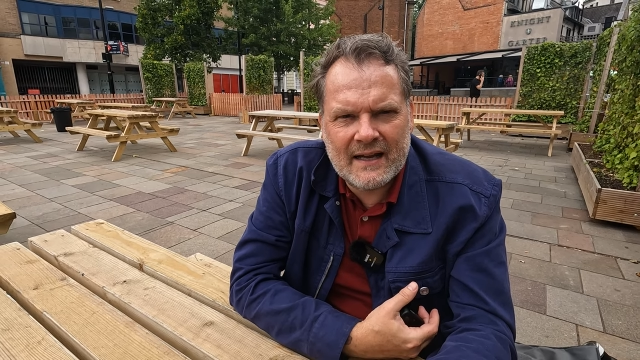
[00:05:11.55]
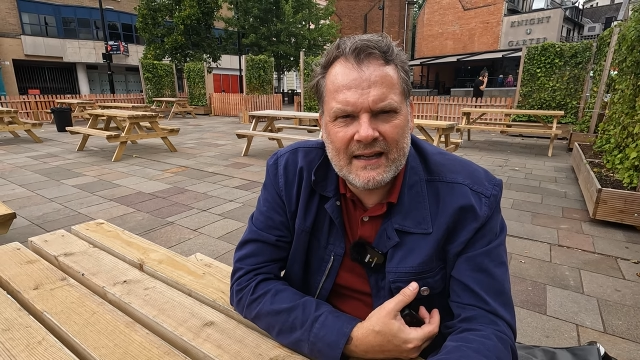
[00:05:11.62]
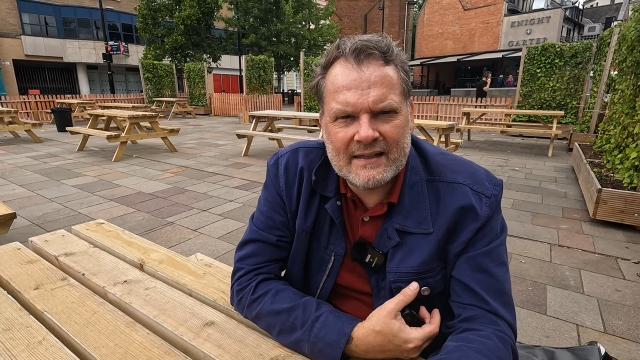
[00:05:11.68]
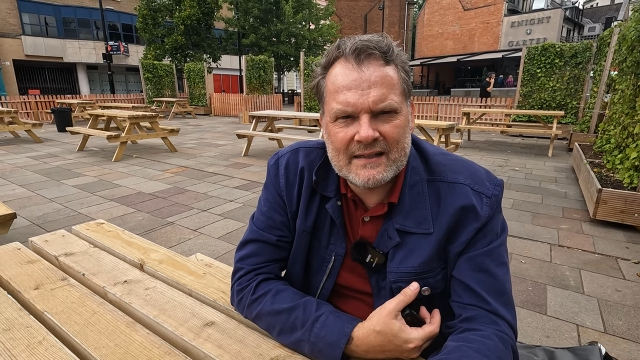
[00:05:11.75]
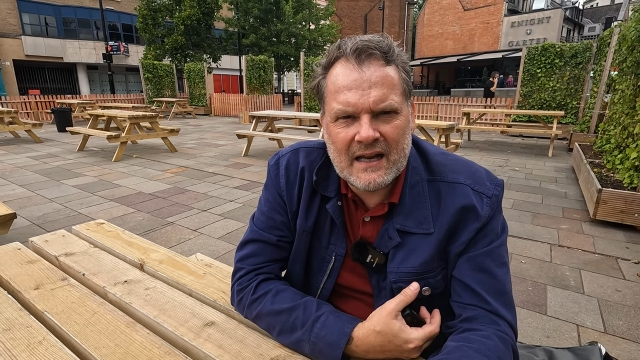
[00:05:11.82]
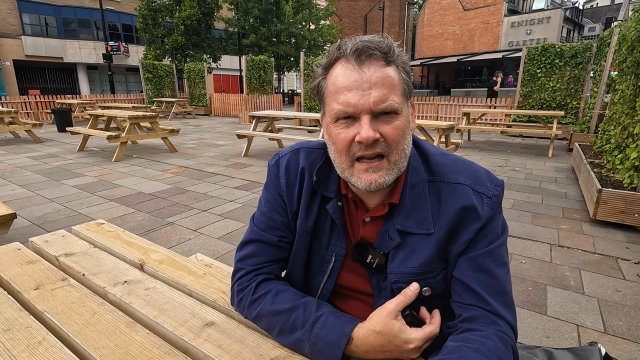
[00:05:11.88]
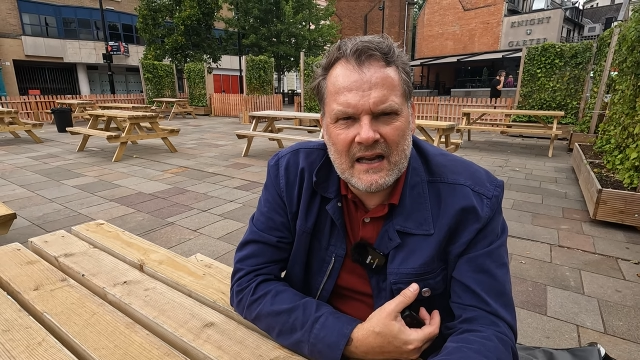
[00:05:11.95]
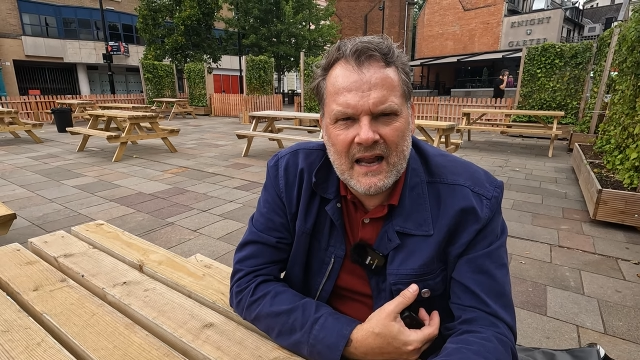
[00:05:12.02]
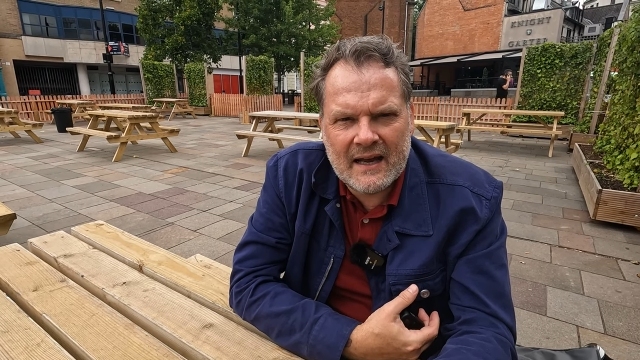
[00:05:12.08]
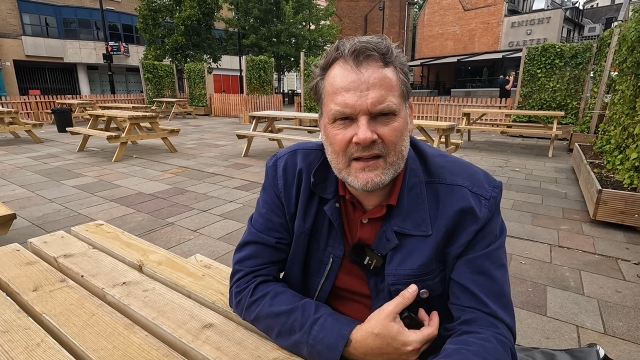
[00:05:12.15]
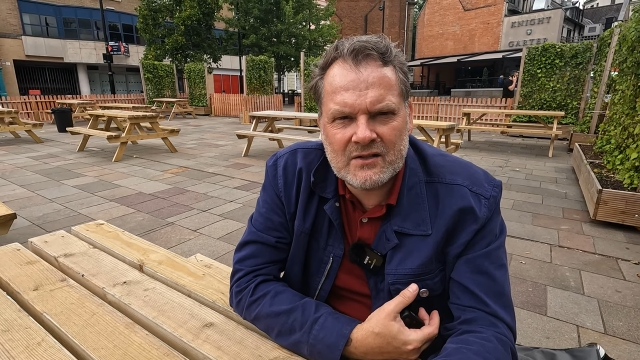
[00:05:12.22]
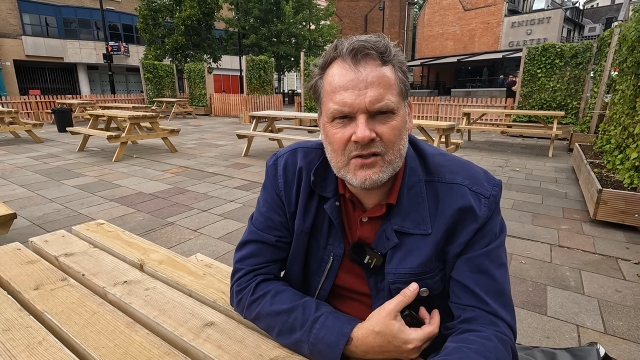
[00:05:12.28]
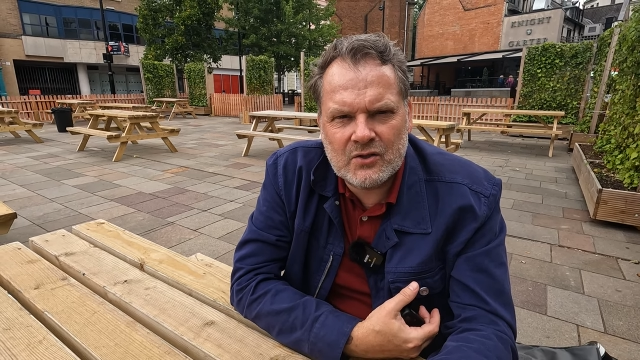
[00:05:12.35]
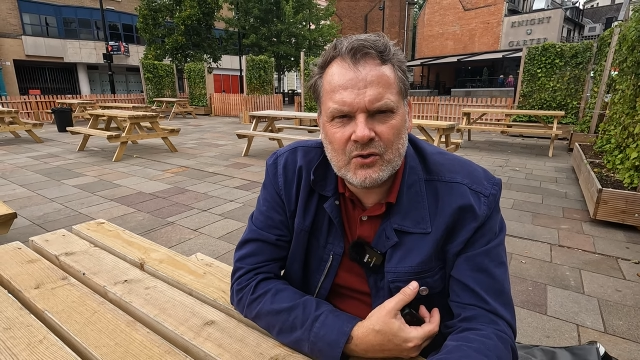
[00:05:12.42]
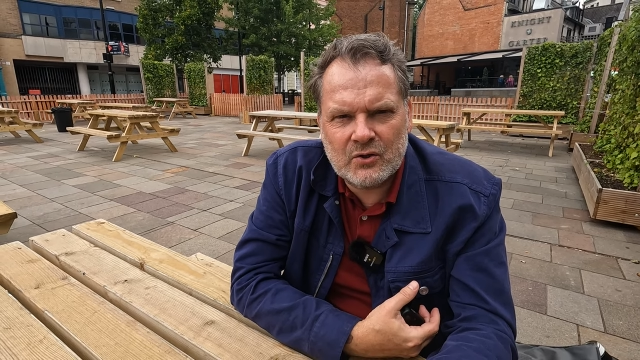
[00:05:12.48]
is
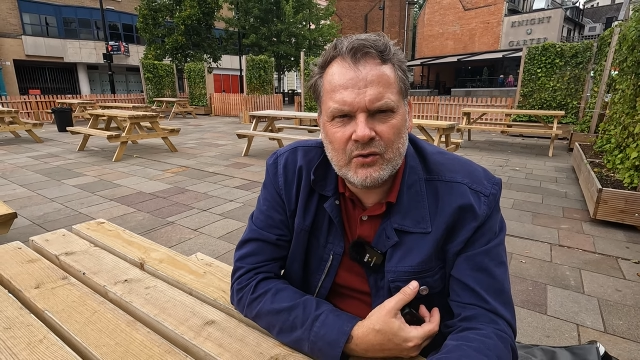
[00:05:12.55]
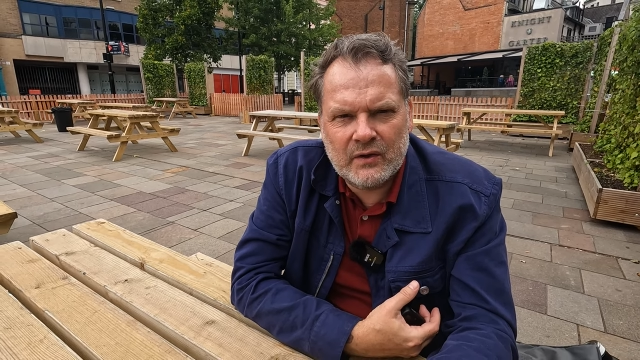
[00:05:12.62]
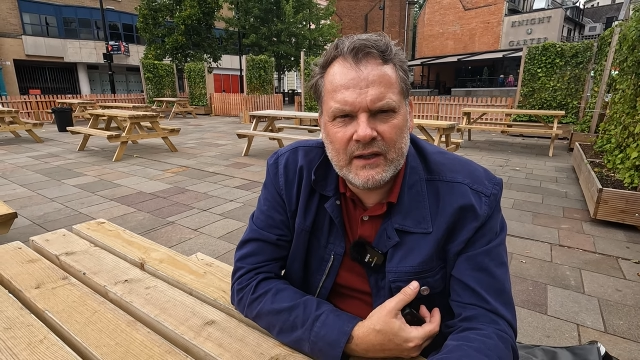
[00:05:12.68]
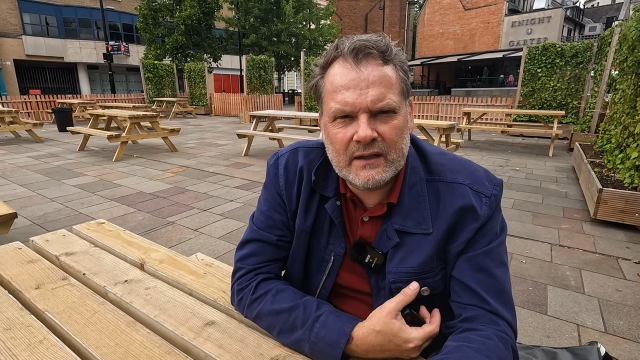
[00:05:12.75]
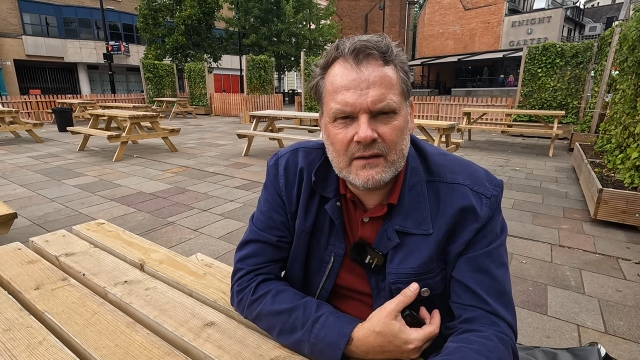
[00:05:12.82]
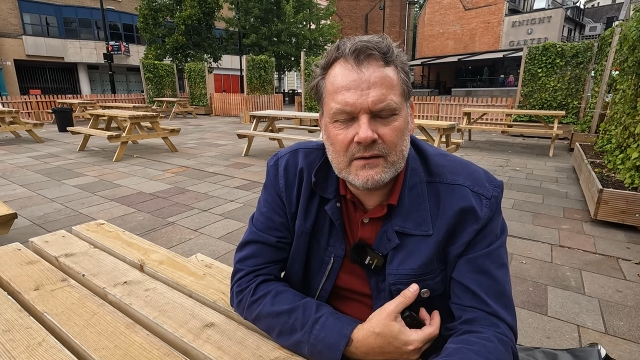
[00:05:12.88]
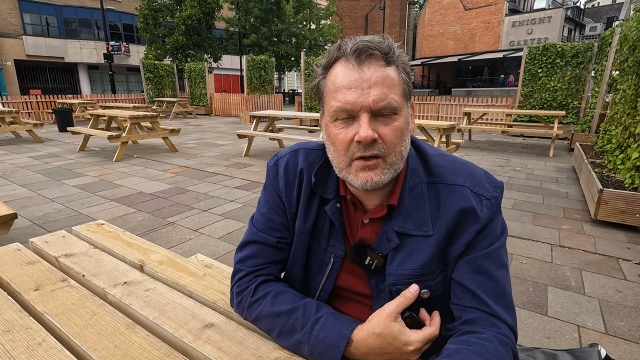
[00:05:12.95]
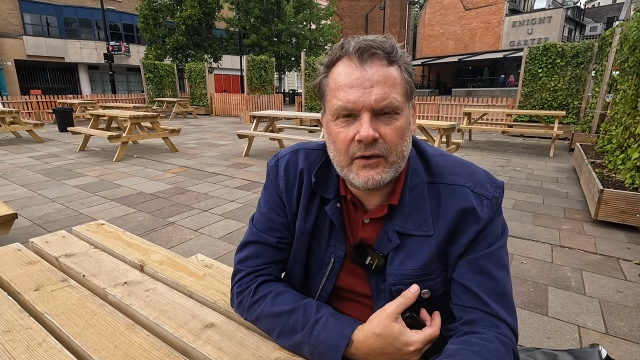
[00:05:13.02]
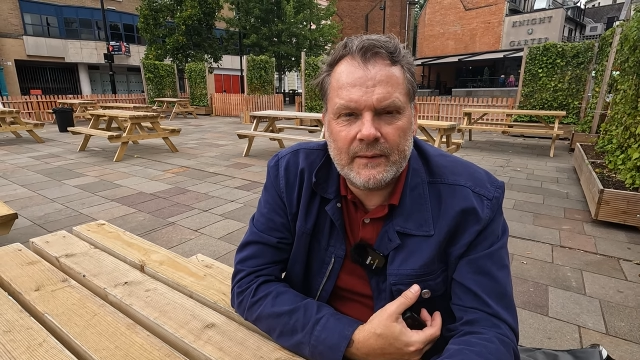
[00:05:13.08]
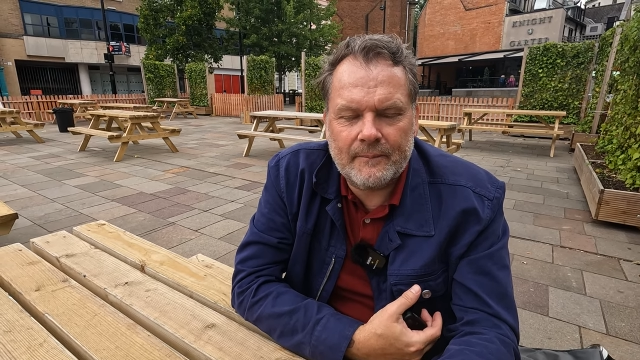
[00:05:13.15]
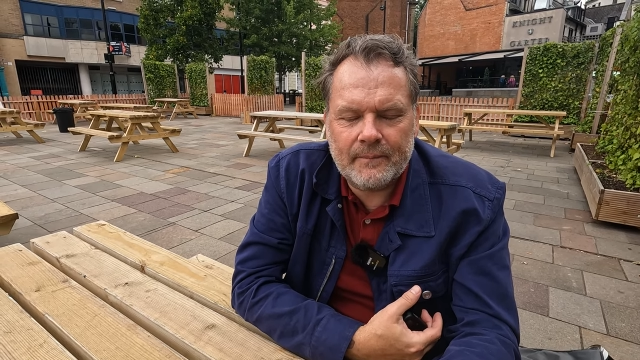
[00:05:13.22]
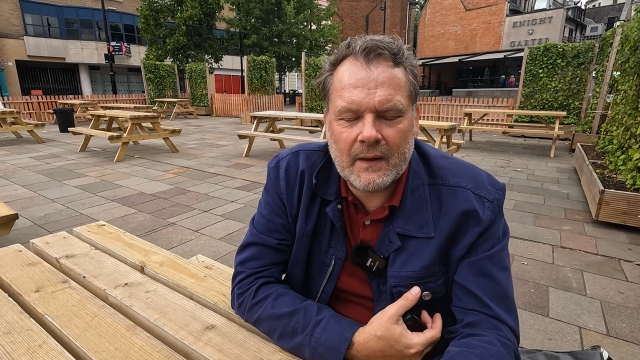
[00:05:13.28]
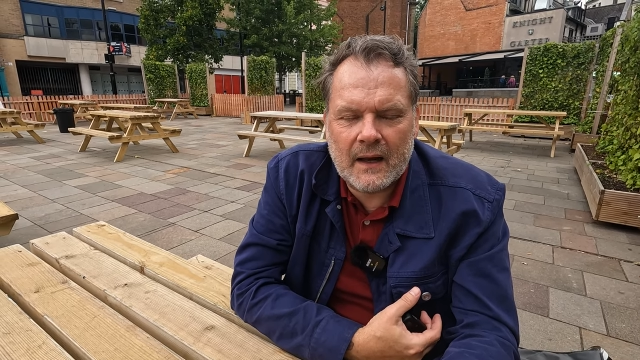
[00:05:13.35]
lexstory sorry